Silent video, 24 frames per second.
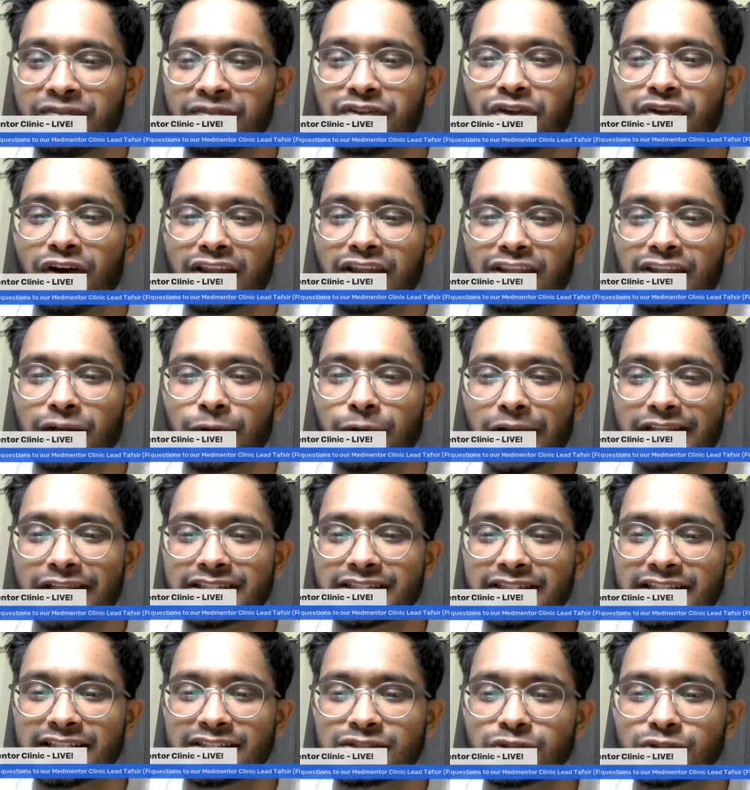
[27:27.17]
Few other
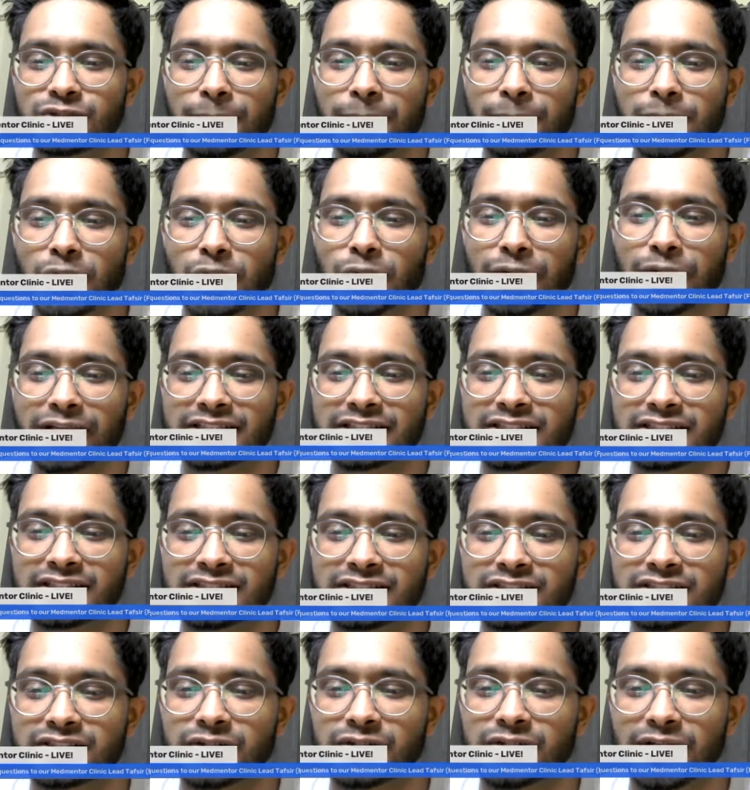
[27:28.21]
questions. Drop your
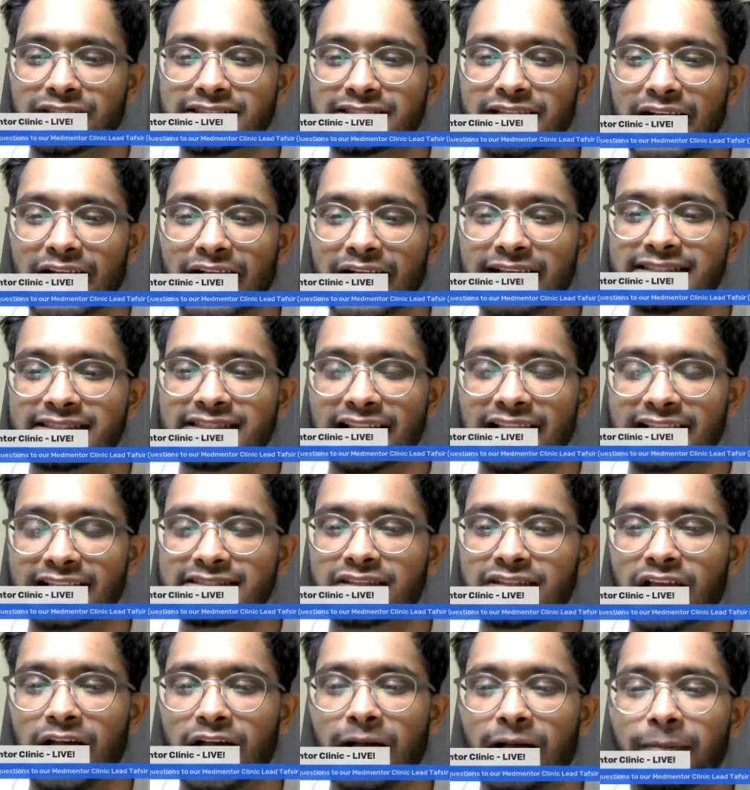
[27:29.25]
questions to us, guys.
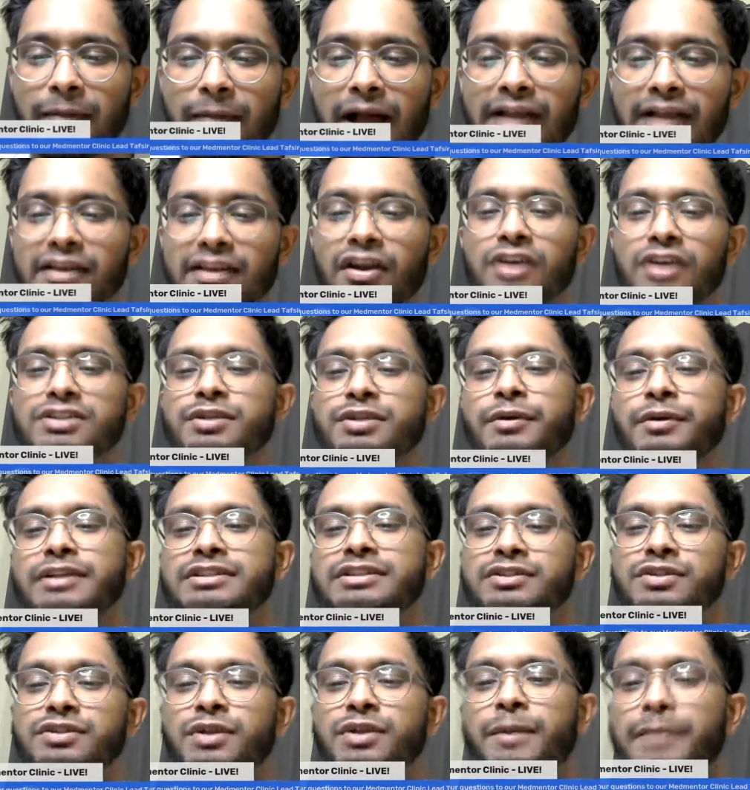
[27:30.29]
Let's. I can answer
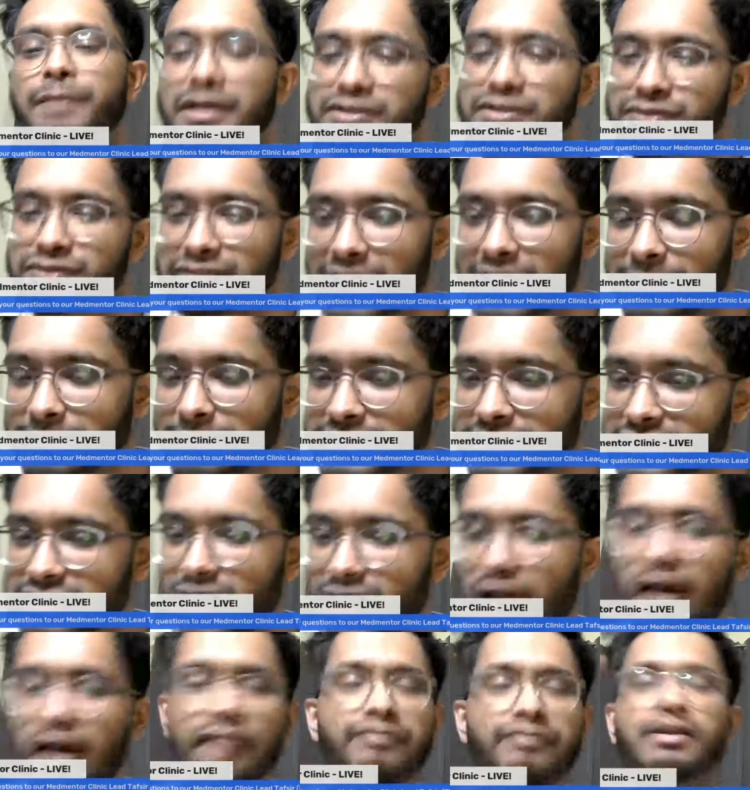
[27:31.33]
questions on your personal statement
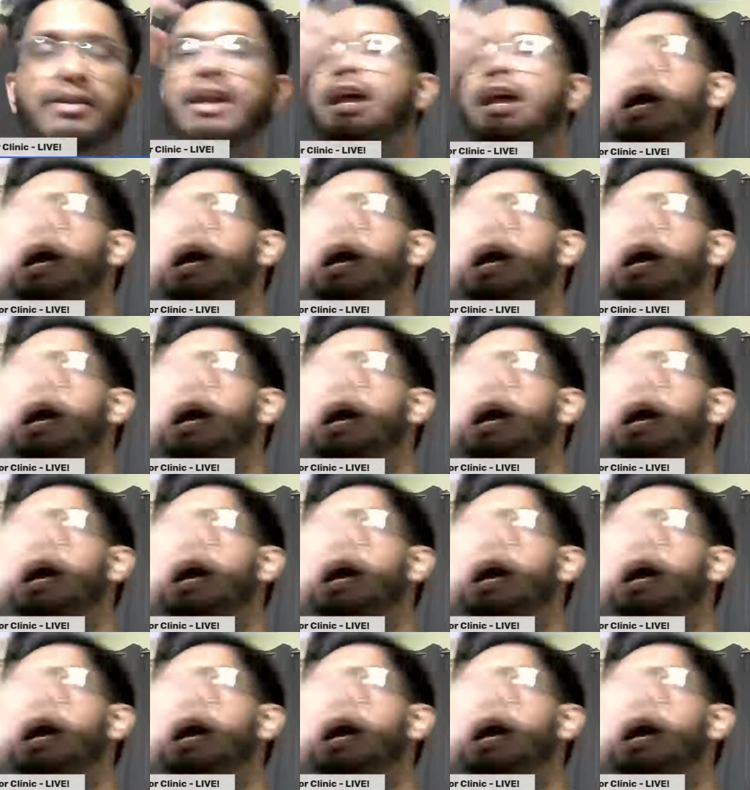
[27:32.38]
stuff,